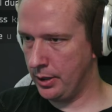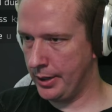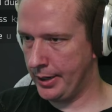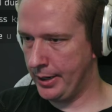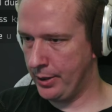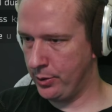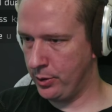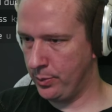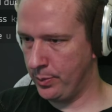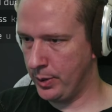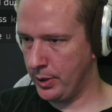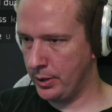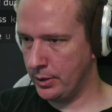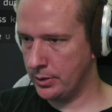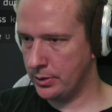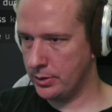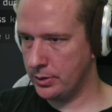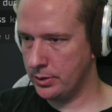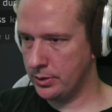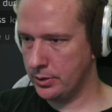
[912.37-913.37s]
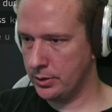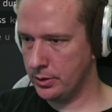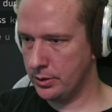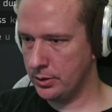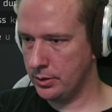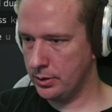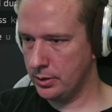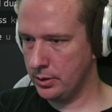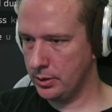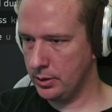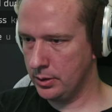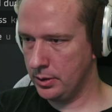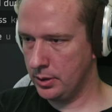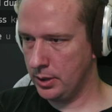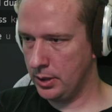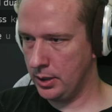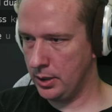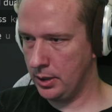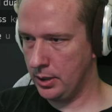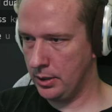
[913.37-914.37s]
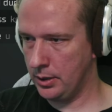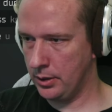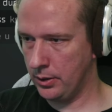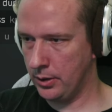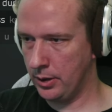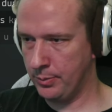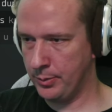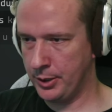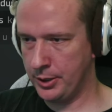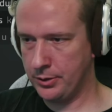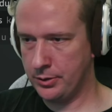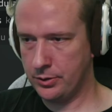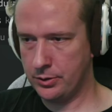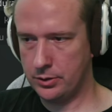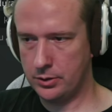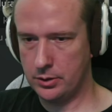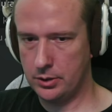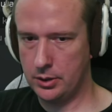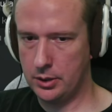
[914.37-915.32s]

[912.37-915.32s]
counterparts, the Gremlins.